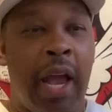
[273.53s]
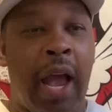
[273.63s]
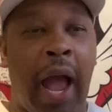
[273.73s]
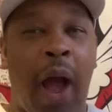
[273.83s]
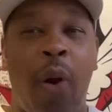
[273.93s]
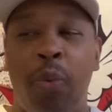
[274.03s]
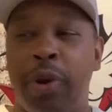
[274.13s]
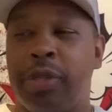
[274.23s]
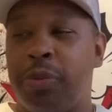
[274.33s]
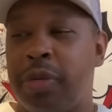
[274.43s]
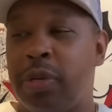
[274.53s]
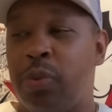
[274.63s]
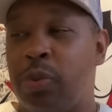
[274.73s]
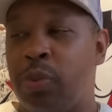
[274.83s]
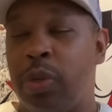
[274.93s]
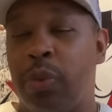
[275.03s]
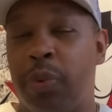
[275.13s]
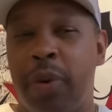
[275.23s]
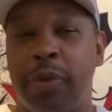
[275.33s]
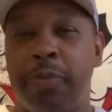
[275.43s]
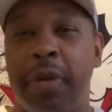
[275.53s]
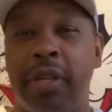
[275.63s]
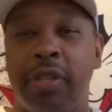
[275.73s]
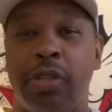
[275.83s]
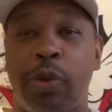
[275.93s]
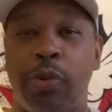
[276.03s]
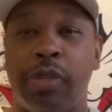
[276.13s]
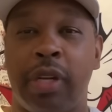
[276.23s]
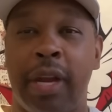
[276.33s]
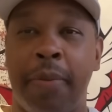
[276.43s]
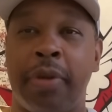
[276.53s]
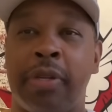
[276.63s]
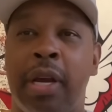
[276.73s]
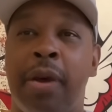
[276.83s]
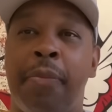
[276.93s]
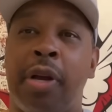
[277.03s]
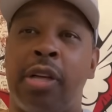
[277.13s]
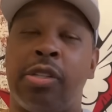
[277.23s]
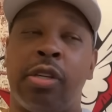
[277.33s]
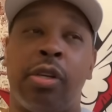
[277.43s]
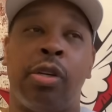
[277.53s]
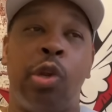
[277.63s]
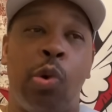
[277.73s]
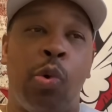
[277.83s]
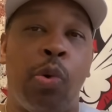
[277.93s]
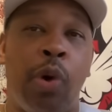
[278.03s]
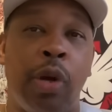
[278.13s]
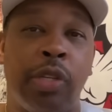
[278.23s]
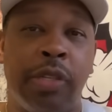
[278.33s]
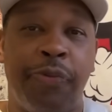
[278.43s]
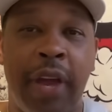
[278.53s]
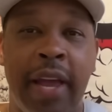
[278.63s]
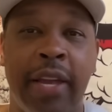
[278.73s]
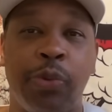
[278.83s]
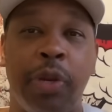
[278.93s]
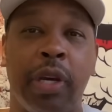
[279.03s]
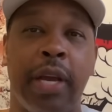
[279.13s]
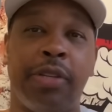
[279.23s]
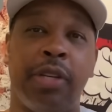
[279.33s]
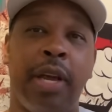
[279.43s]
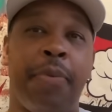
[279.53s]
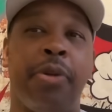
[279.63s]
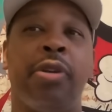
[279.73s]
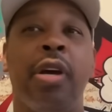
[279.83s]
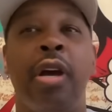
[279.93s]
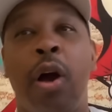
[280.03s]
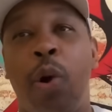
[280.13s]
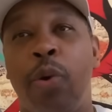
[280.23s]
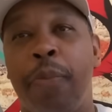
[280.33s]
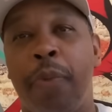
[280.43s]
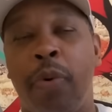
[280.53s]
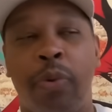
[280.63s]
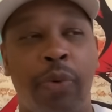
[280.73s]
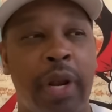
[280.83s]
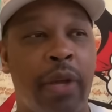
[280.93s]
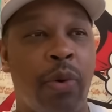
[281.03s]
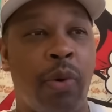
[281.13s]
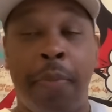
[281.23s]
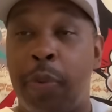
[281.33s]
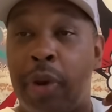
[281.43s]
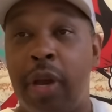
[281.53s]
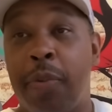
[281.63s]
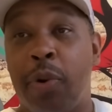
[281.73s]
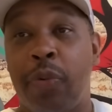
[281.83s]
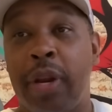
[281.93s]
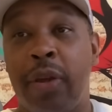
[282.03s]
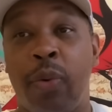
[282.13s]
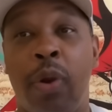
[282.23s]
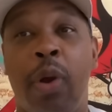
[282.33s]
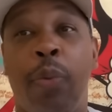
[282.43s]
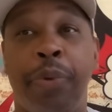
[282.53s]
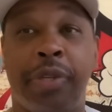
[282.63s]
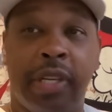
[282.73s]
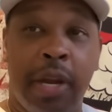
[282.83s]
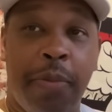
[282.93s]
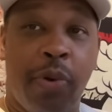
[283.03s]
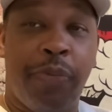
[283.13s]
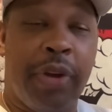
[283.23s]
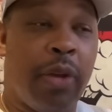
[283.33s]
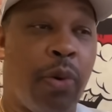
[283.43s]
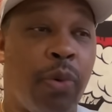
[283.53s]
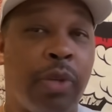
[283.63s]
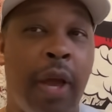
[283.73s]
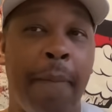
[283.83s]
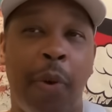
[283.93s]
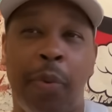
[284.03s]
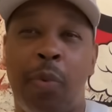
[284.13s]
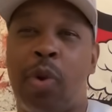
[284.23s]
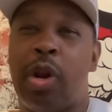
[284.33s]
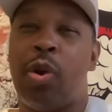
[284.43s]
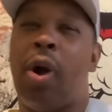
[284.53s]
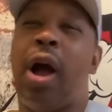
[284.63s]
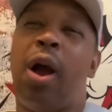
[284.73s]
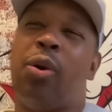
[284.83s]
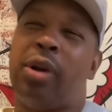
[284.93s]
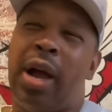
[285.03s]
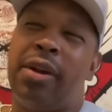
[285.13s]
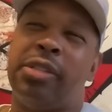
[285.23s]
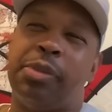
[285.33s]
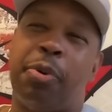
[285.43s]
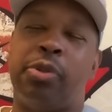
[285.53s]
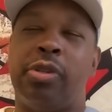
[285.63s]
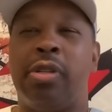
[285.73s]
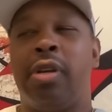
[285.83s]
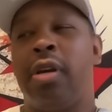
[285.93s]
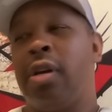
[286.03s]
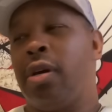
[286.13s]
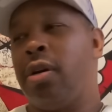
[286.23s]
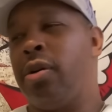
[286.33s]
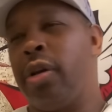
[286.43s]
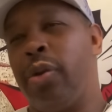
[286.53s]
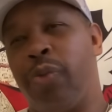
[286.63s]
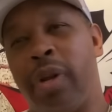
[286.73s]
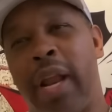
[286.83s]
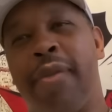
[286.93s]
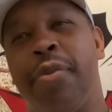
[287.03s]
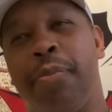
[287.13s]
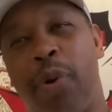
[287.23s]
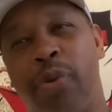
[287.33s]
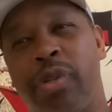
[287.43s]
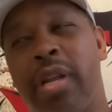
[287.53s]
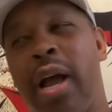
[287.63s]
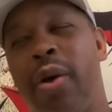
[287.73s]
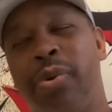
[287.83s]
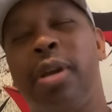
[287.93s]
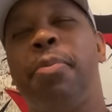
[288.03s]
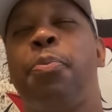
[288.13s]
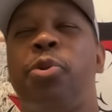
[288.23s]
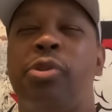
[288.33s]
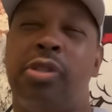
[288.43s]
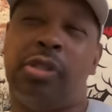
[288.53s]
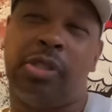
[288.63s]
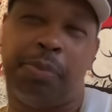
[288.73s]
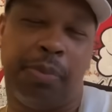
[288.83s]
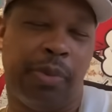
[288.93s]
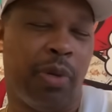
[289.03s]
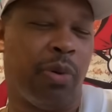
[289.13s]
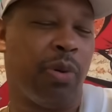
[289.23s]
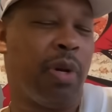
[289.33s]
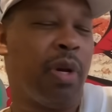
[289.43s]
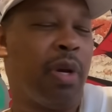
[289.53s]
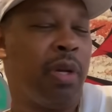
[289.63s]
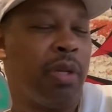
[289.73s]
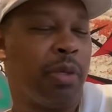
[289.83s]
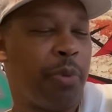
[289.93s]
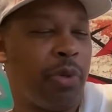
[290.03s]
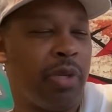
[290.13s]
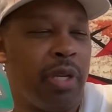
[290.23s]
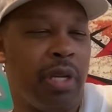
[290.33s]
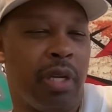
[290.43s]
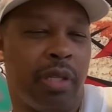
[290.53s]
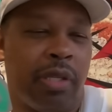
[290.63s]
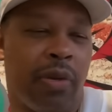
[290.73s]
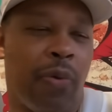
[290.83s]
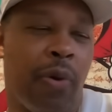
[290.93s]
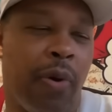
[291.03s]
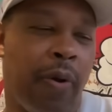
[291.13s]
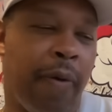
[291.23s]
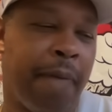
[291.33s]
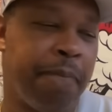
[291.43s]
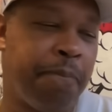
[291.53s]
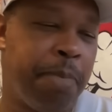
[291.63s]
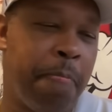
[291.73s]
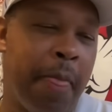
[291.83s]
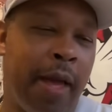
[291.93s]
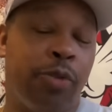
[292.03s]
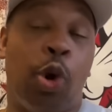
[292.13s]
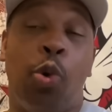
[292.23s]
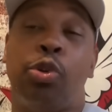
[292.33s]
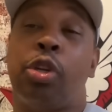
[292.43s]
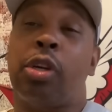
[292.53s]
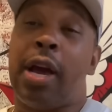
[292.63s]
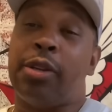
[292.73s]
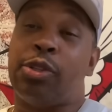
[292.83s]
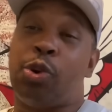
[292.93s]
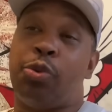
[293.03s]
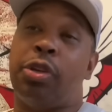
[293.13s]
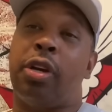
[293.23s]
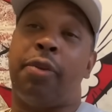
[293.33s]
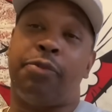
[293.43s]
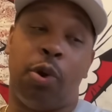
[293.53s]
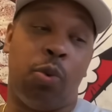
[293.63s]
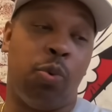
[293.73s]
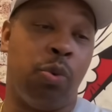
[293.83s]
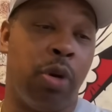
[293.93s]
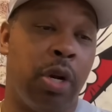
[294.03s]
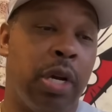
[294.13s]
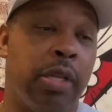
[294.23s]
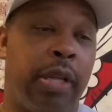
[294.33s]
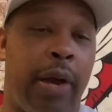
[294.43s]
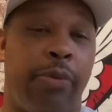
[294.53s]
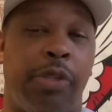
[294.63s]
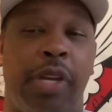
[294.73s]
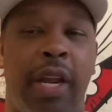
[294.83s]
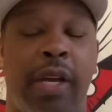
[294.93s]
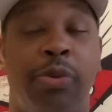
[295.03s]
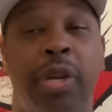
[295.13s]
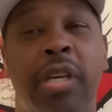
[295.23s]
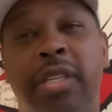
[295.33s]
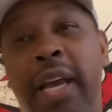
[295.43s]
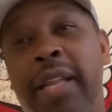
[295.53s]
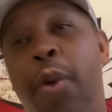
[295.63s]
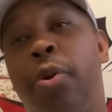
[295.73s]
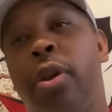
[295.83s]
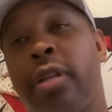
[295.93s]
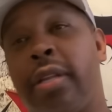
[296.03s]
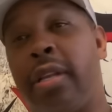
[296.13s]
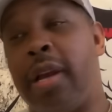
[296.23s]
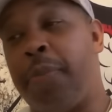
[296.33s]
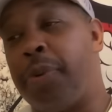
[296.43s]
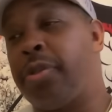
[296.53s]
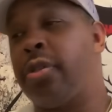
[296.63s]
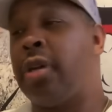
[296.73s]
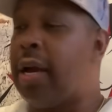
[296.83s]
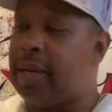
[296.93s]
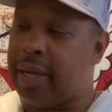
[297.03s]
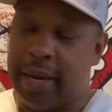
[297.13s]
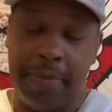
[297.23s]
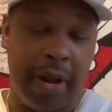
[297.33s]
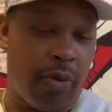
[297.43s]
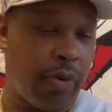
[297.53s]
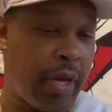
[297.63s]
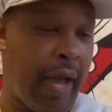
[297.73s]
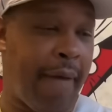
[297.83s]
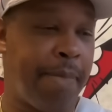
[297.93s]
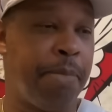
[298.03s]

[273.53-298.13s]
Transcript: How was it when you when you, when it was meeting certain celebrities? Because you know us as fans, we look at celebrities on the, on the radio. I mean, we hear them on the radio, we see them on the videos, but we want to know how how is this person uh, in real life in person? How what type of person is you know this person is? So. Um, those are the kind of stories he could have told to help the channel. Because when he said that, I wouldn't looked at the numbers. I did. I'm not going to cap.